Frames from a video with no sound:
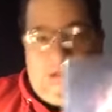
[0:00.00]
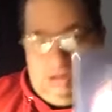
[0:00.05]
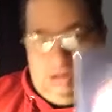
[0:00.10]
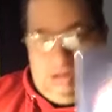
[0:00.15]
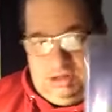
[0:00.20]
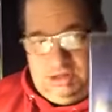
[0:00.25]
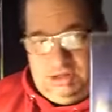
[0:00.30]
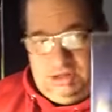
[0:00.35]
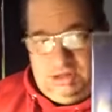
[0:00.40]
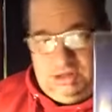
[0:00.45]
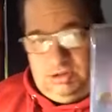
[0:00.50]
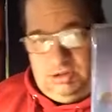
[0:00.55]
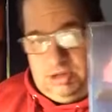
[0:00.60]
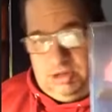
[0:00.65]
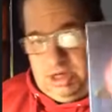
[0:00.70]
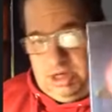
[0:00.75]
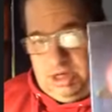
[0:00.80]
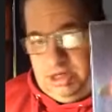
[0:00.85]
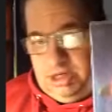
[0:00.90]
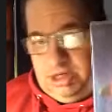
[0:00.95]
So
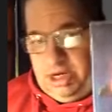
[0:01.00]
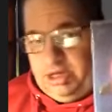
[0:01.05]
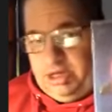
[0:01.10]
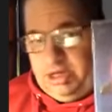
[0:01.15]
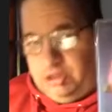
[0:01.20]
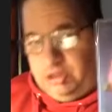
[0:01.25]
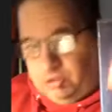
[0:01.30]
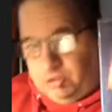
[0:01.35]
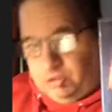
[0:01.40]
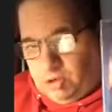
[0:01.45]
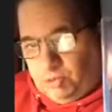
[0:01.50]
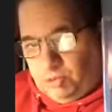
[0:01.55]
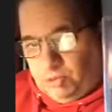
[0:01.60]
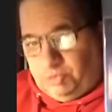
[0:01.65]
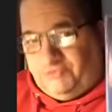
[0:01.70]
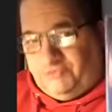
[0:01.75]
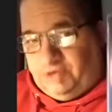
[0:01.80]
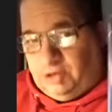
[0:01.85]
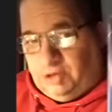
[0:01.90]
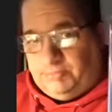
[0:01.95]
I do own the
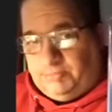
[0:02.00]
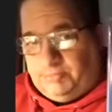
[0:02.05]
film,